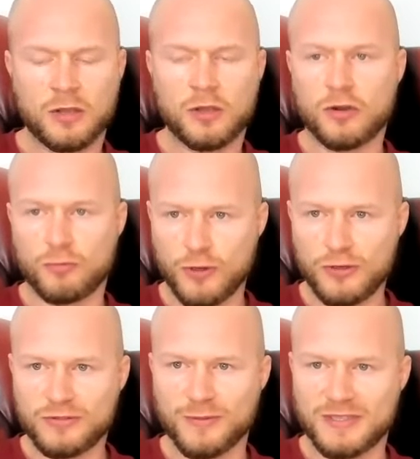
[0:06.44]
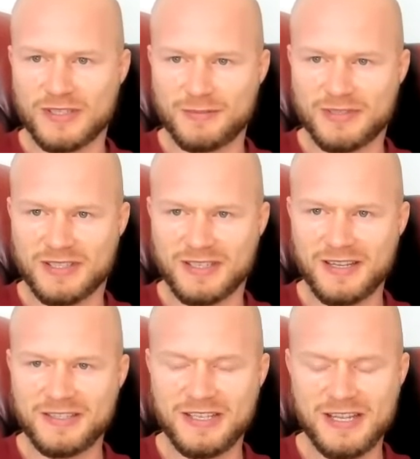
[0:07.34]
Connor Rhodes from Slim
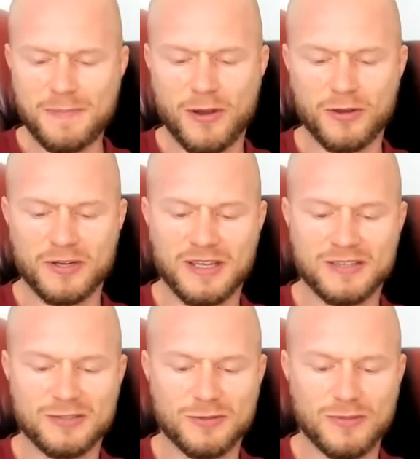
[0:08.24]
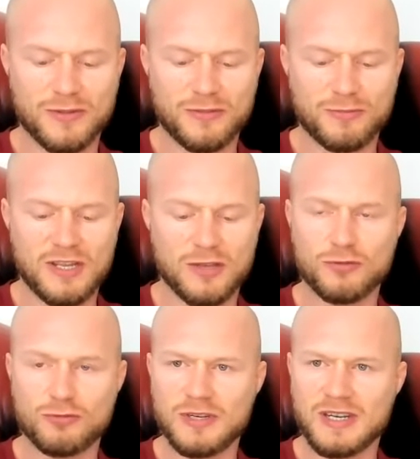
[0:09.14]
Society, podcast number
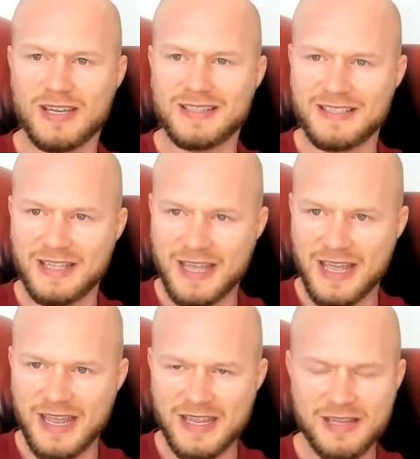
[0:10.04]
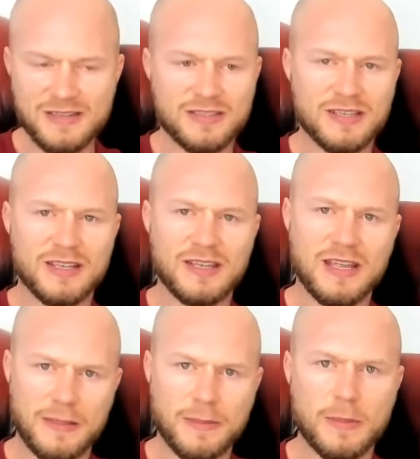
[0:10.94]
398
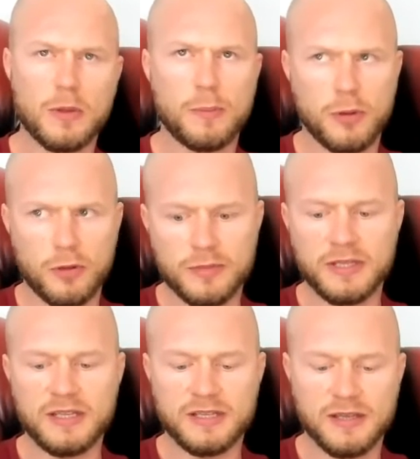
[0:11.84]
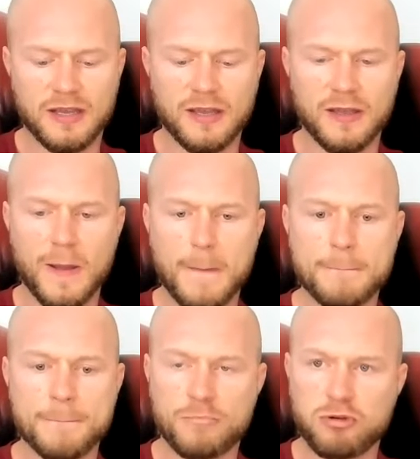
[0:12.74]
in the public.
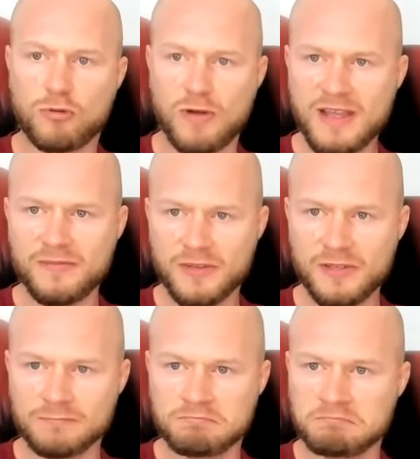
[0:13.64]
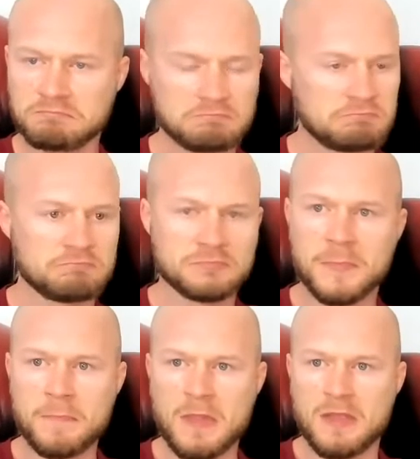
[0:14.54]
Um, private,
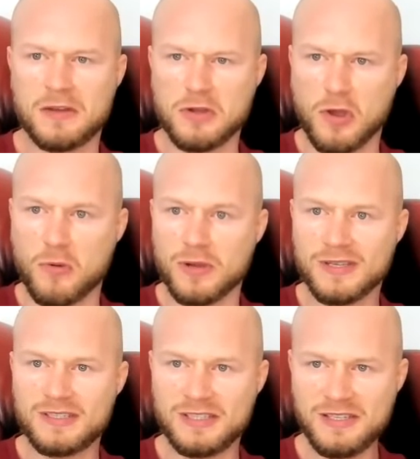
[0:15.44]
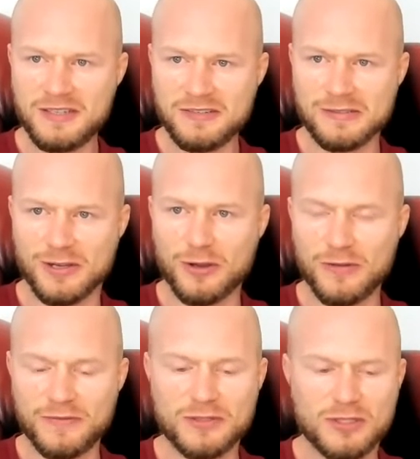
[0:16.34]
no idea.
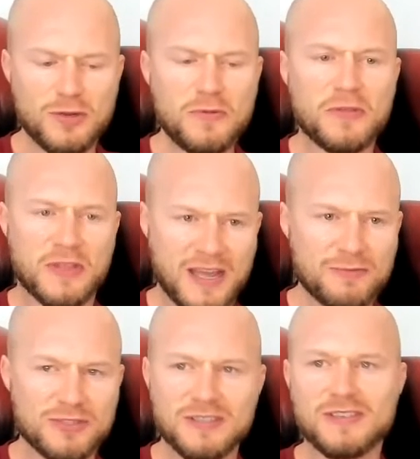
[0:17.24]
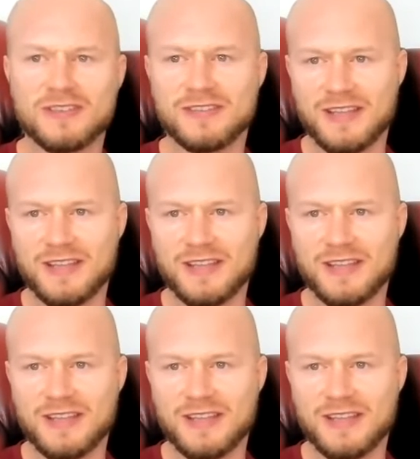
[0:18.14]
Over 2,000